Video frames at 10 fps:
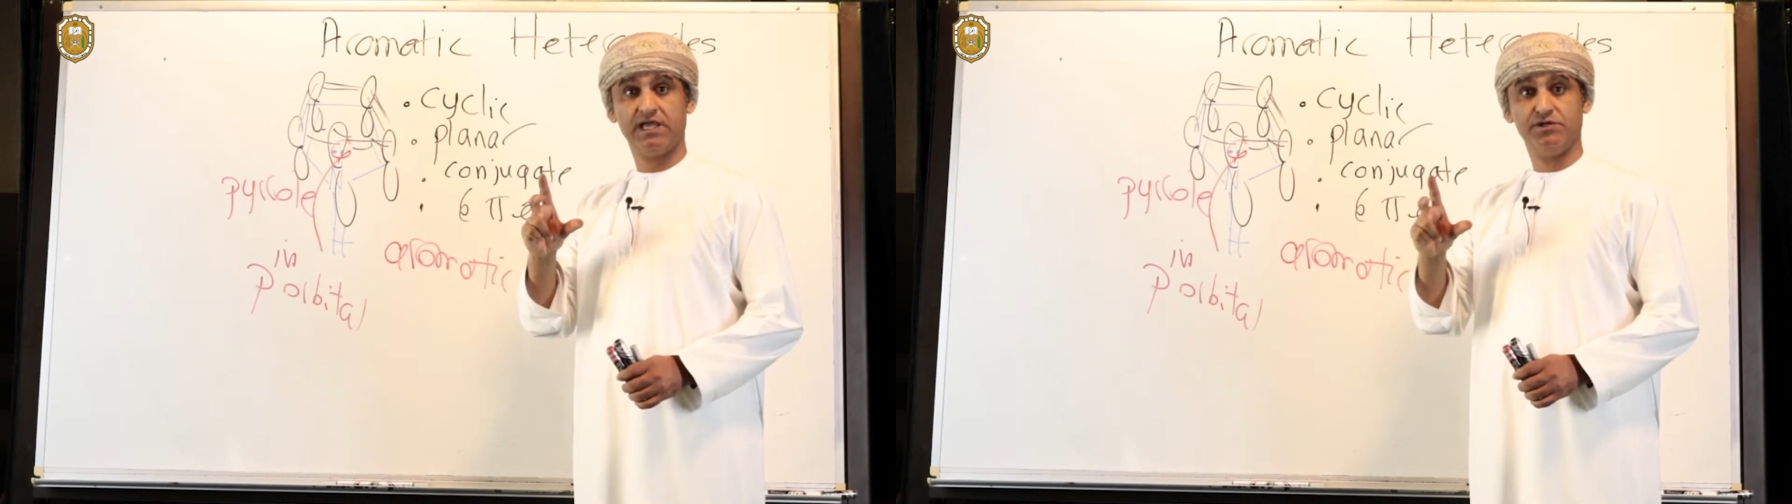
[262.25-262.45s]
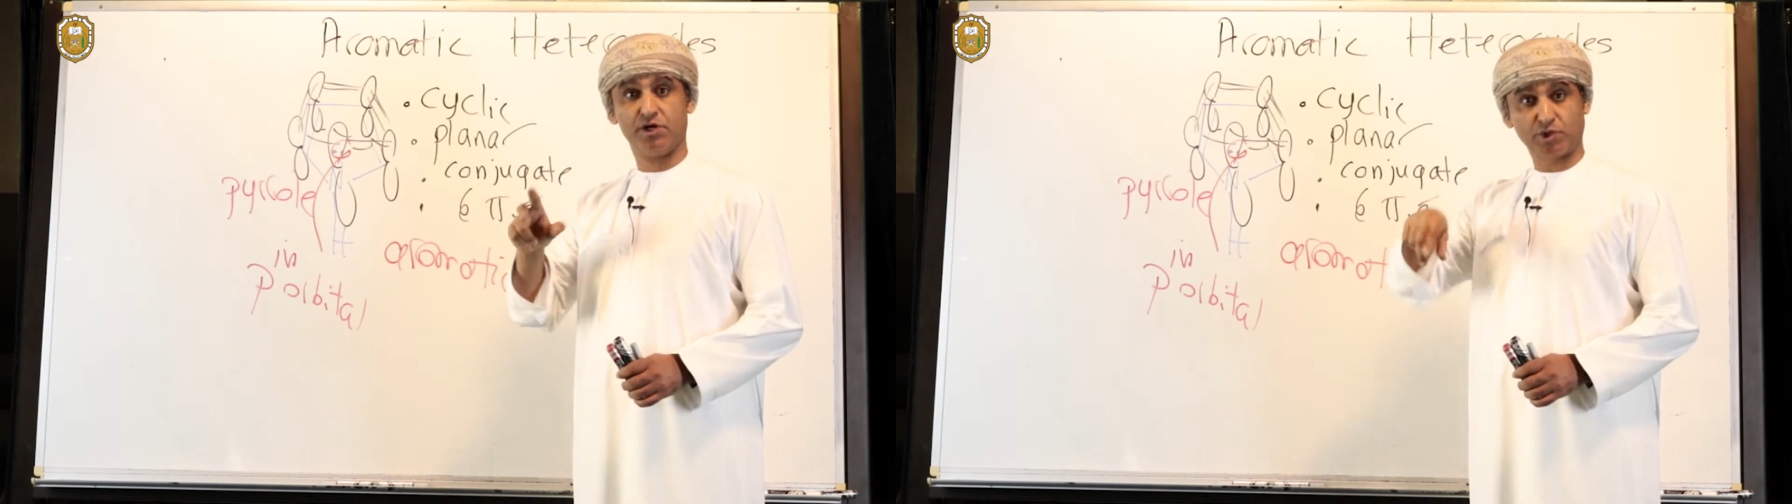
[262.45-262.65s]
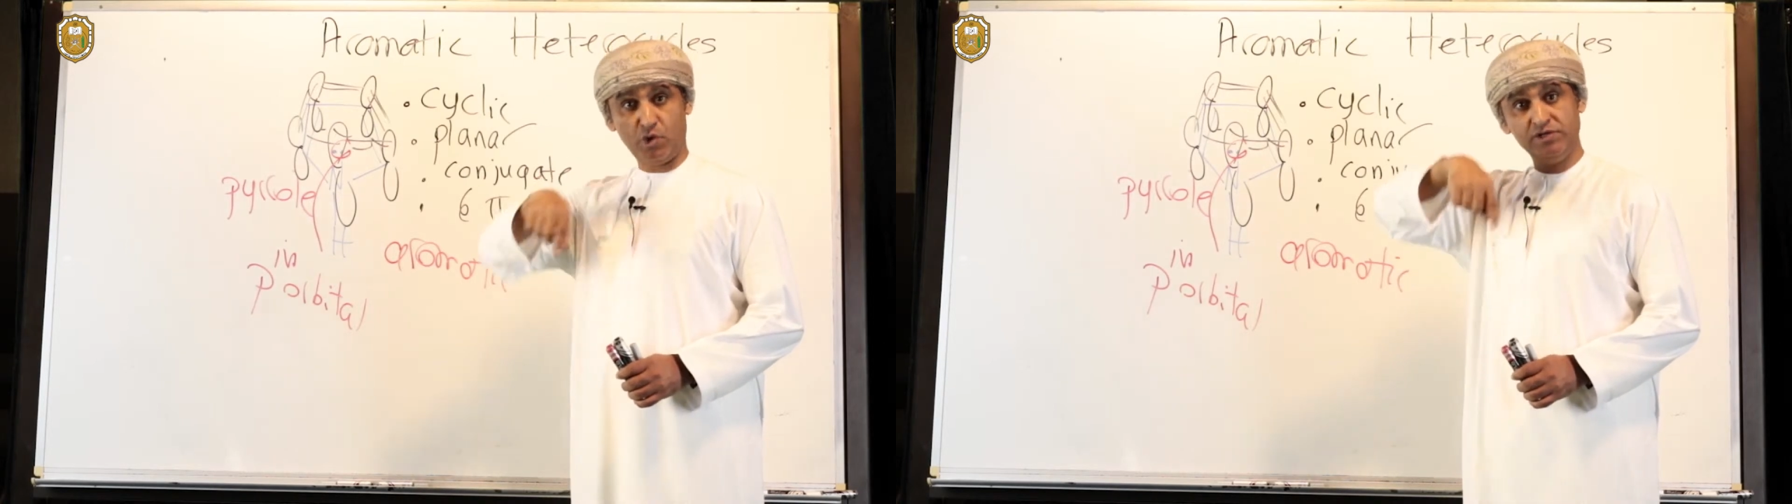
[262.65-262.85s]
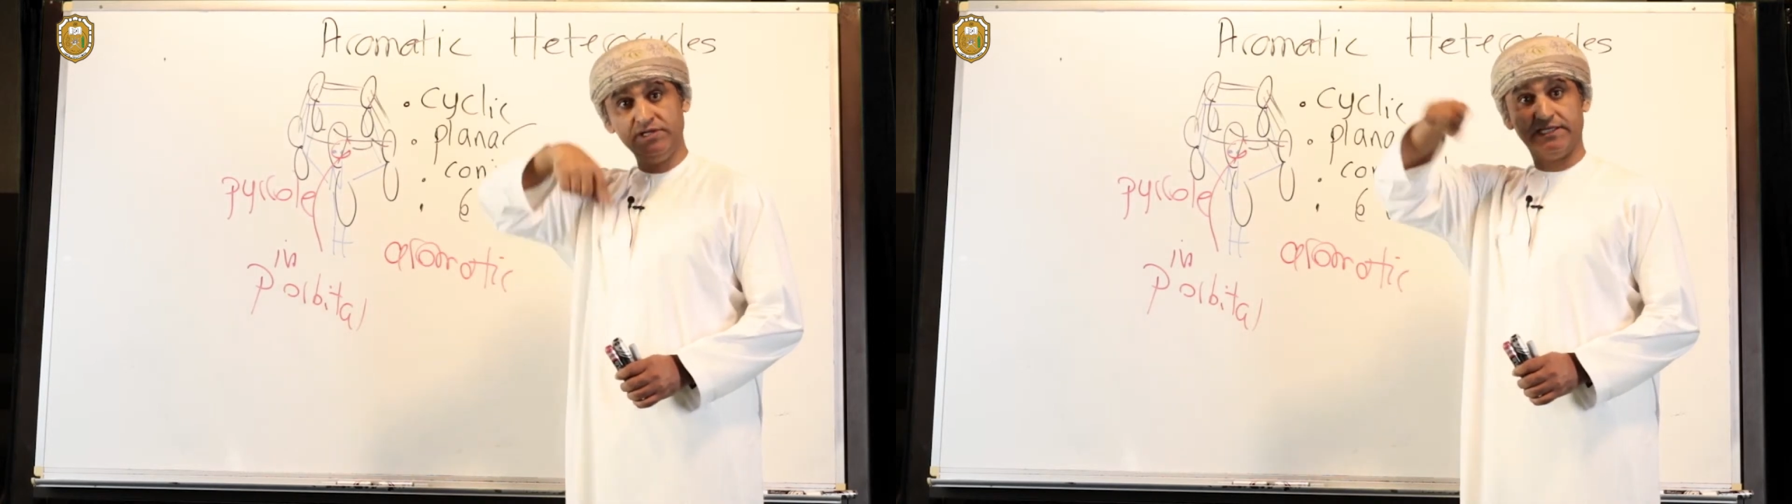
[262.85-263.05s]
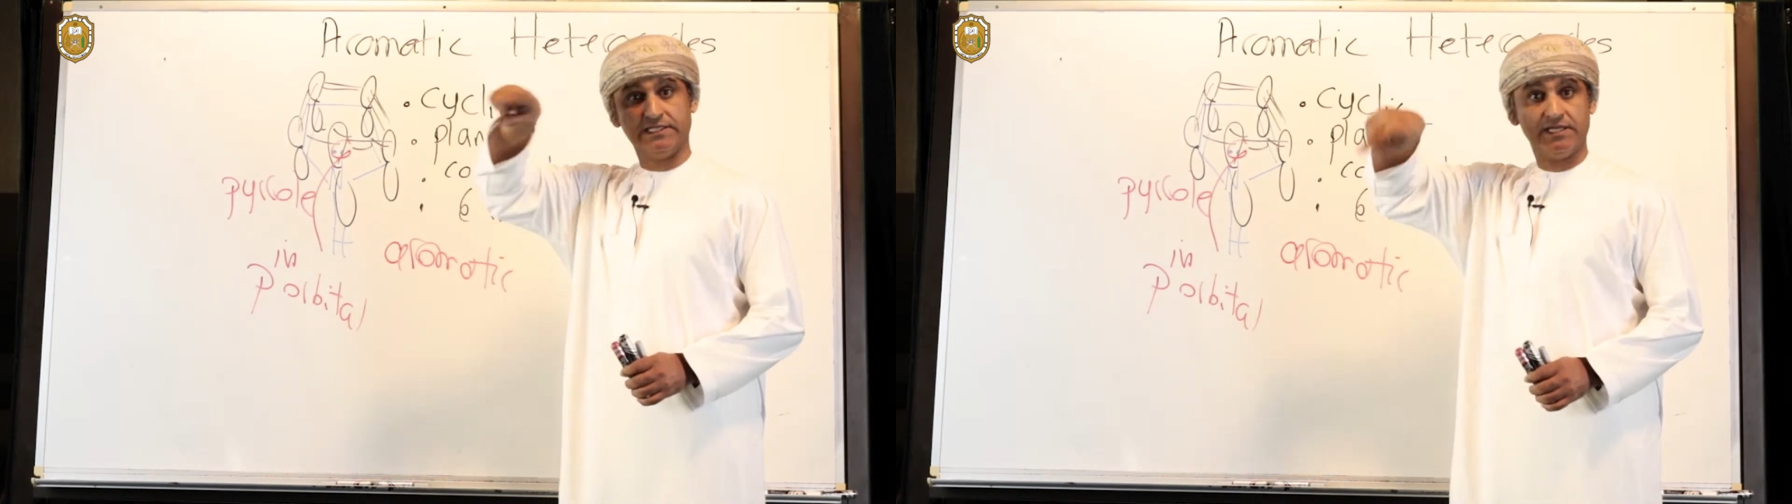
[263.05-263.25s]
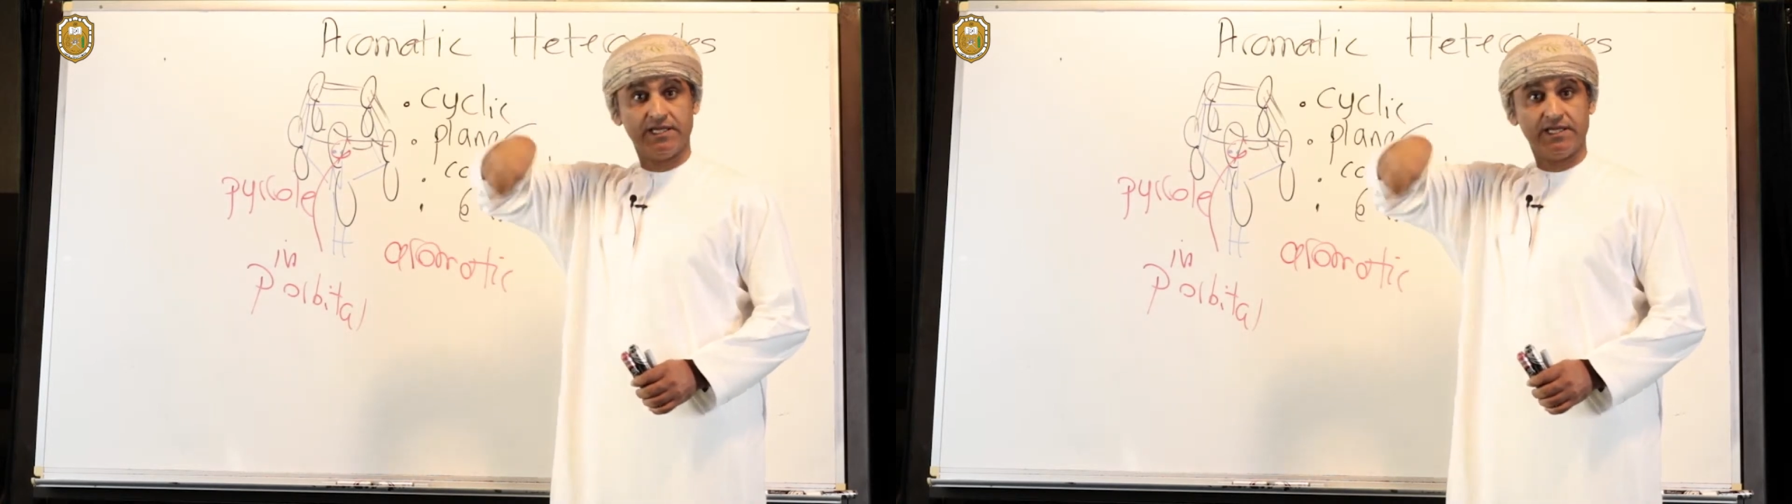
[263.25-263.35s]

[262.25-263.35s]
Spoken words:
not only